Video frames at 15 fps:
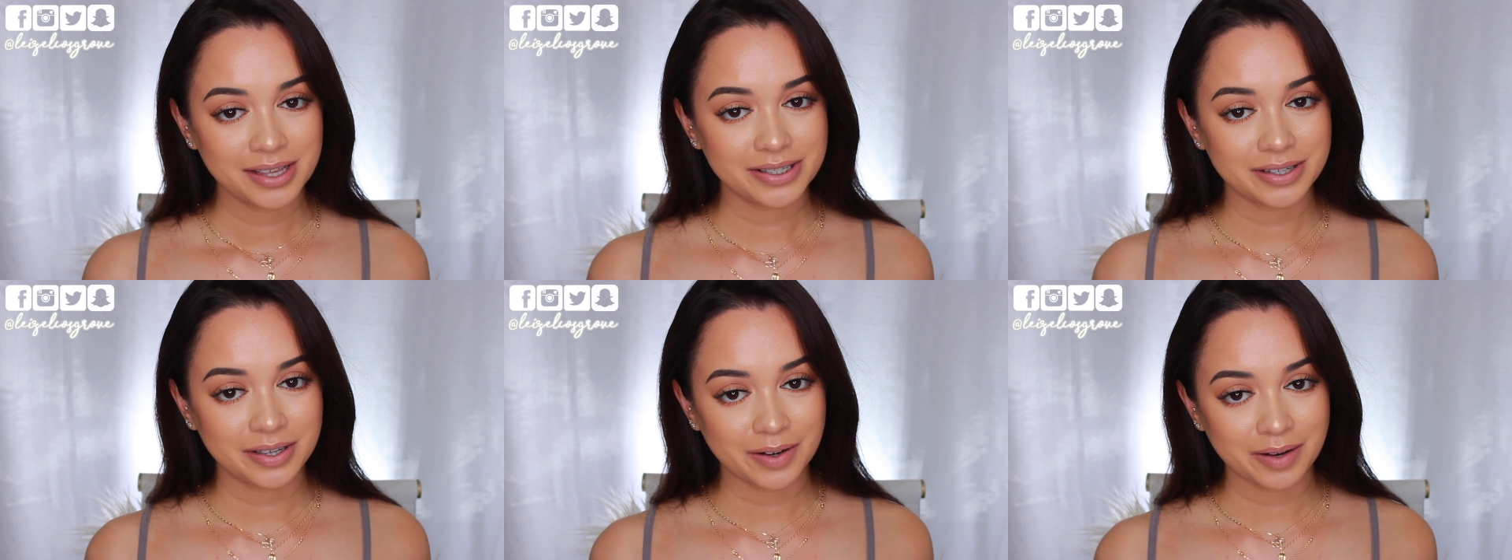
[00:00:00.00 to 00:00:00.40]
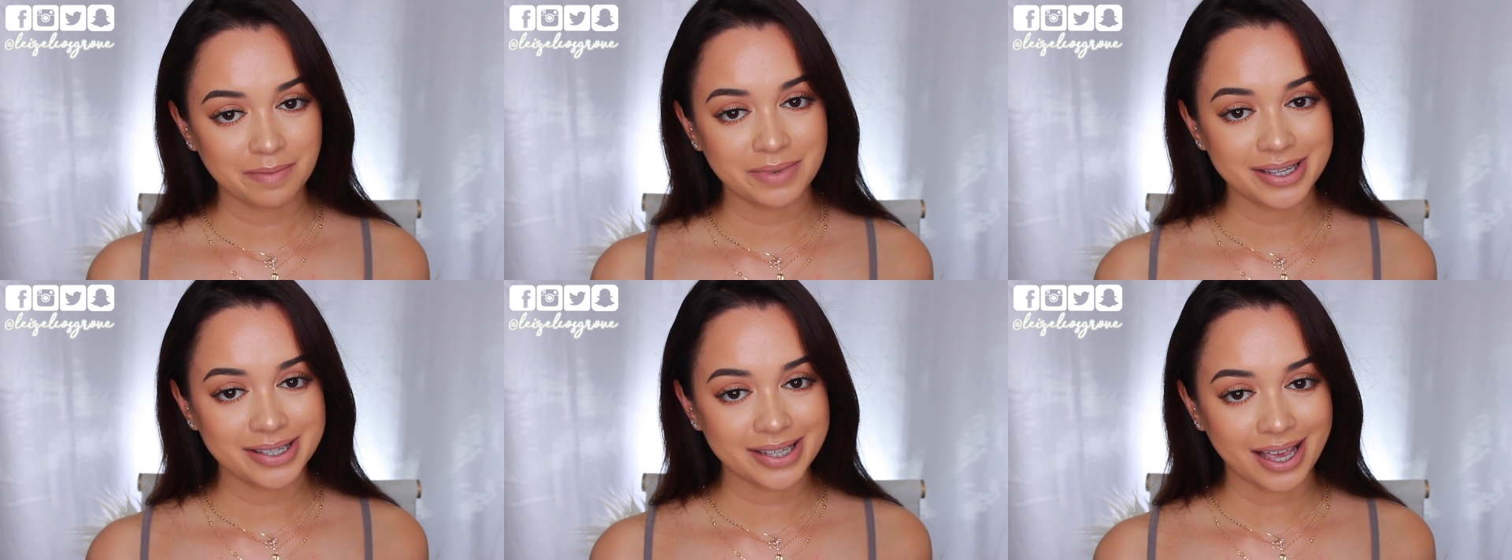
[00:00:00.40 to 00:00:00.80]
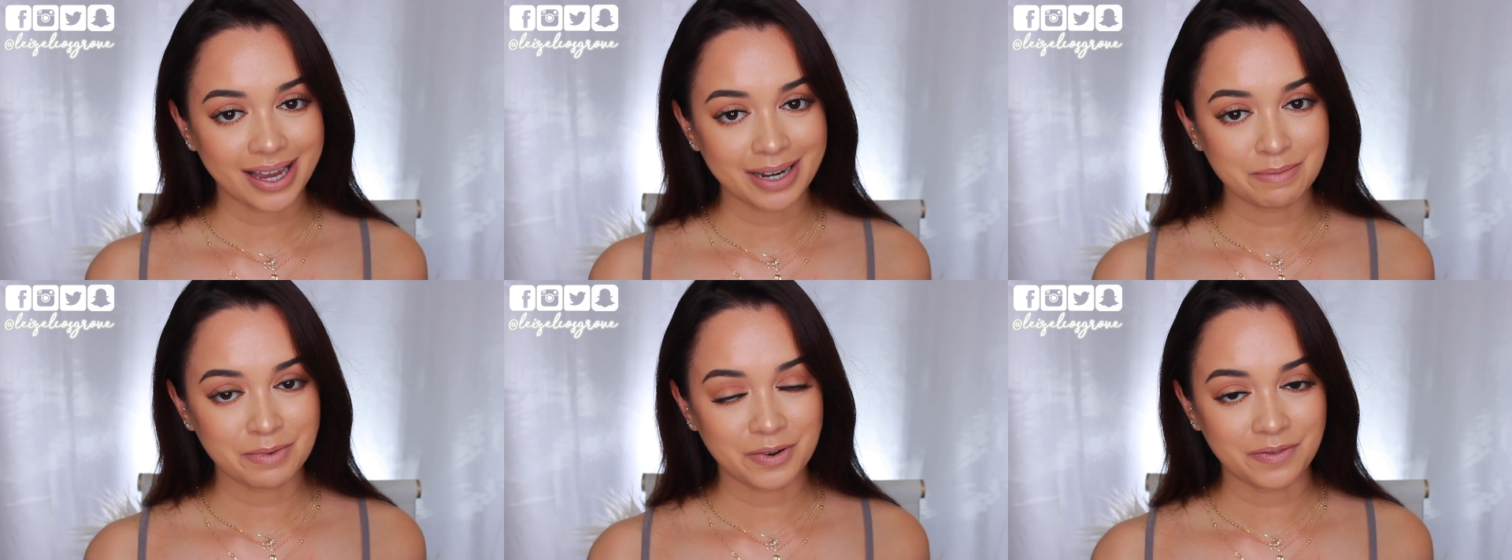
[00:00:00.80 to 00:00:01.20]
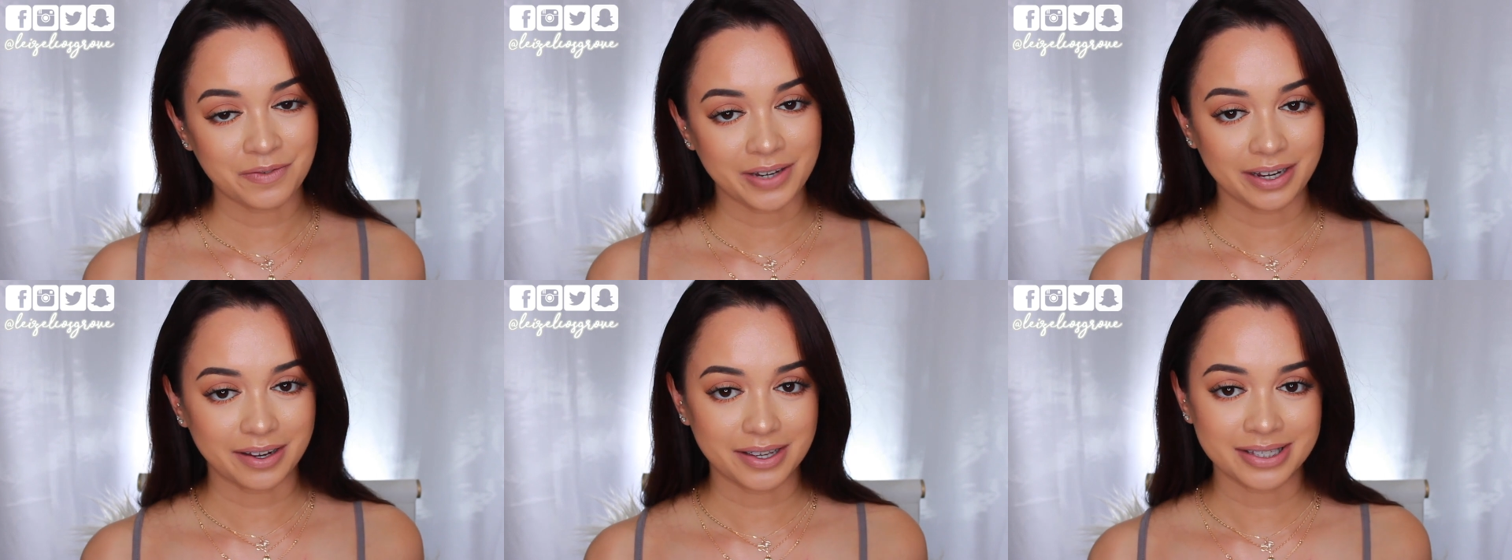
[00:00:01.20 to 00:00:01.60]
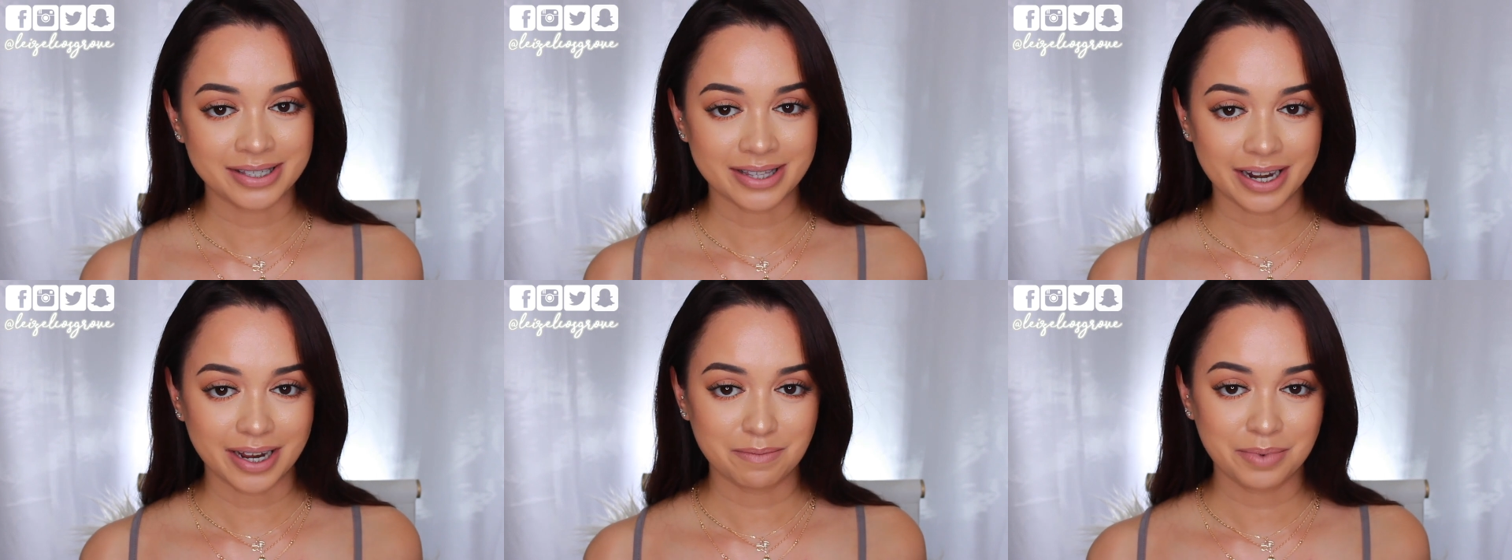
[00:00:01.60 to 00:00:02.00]
so you don't miss any more
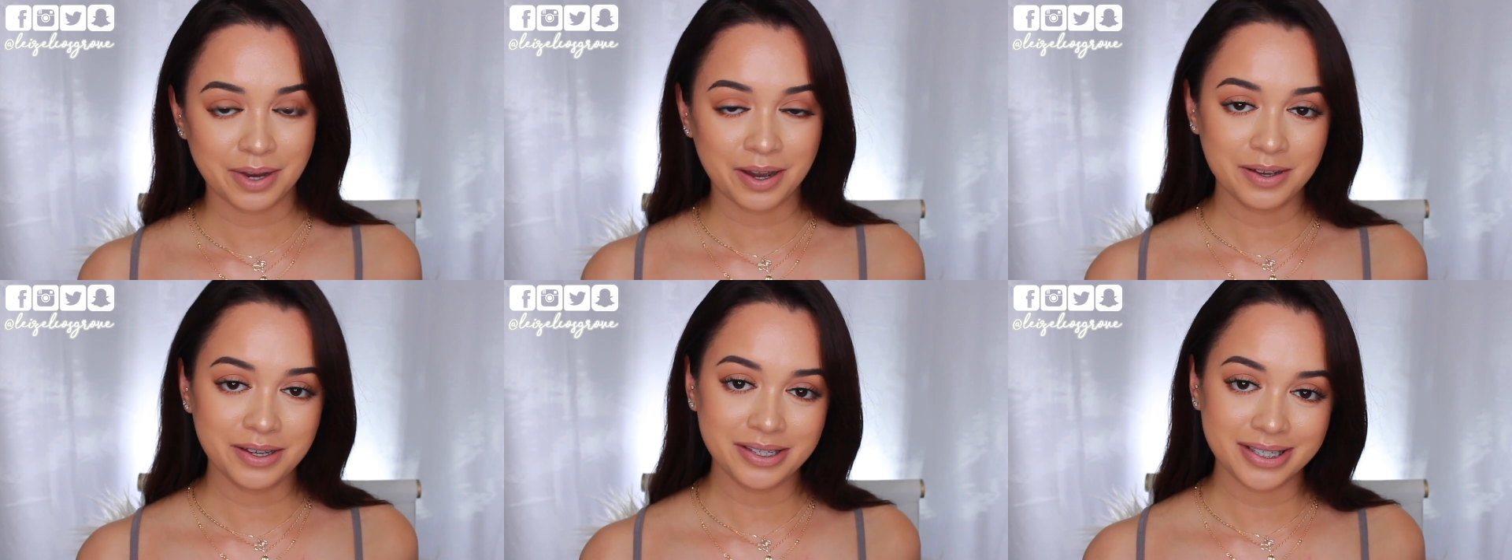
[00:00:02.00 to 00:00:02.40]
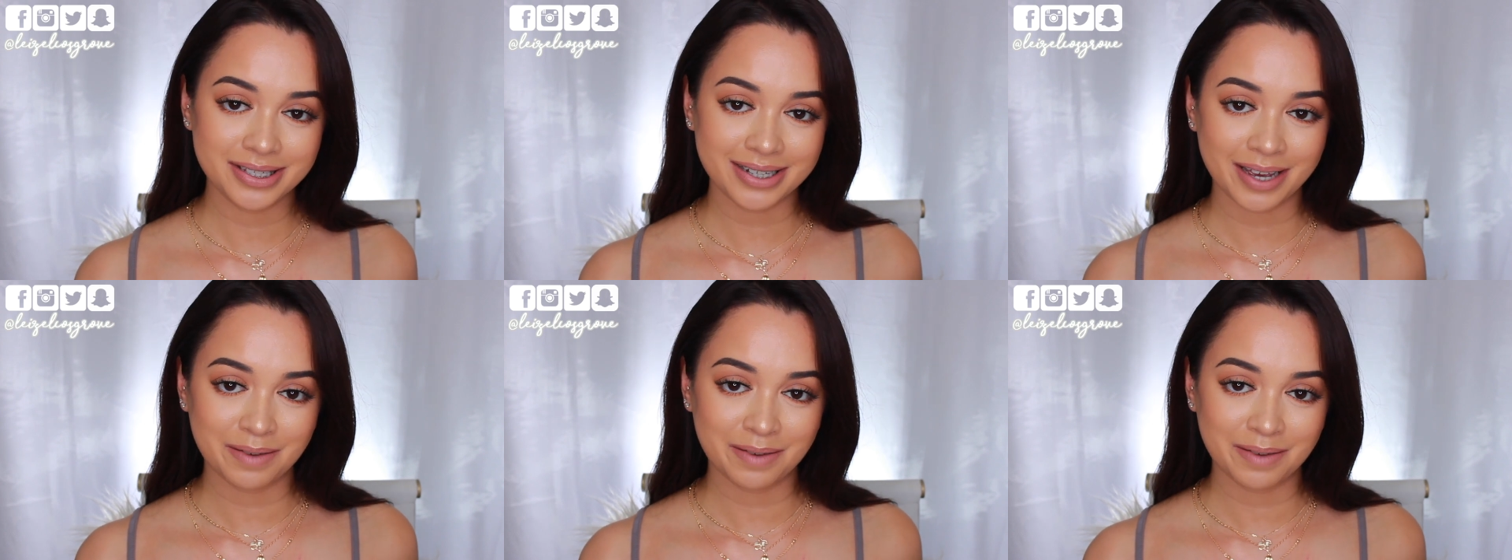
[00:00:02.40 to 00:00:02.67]
videos that I post.